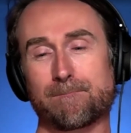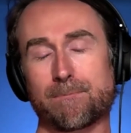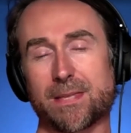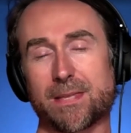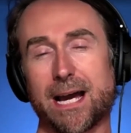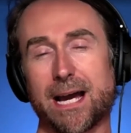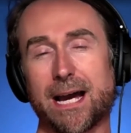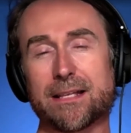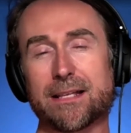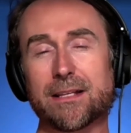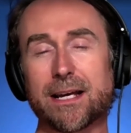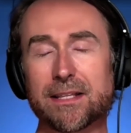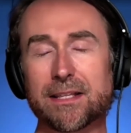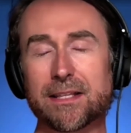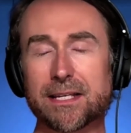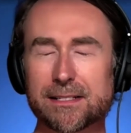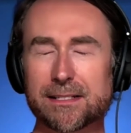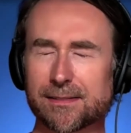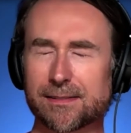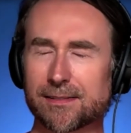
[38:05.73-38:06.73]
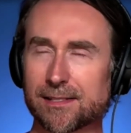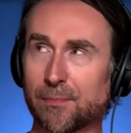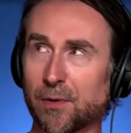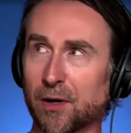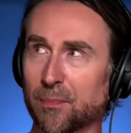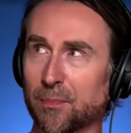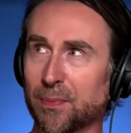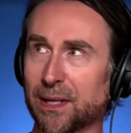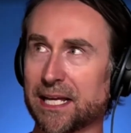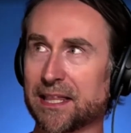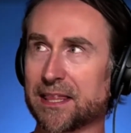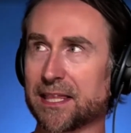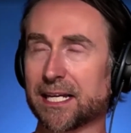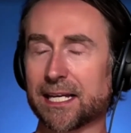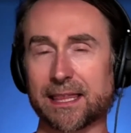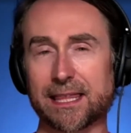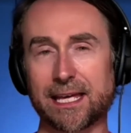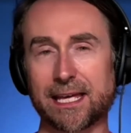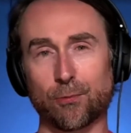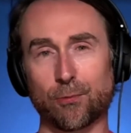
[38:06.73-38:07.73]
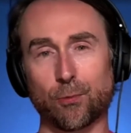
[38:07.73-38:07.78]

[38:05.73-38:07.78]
I think some are, but I think that